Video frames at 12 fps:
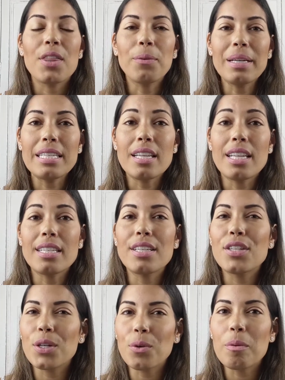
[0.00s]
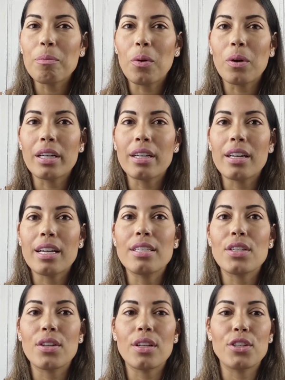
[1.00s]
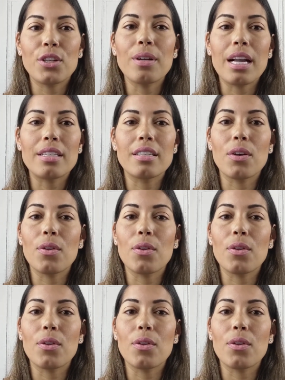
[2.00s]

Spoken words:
The reason this is so important is so that you guys know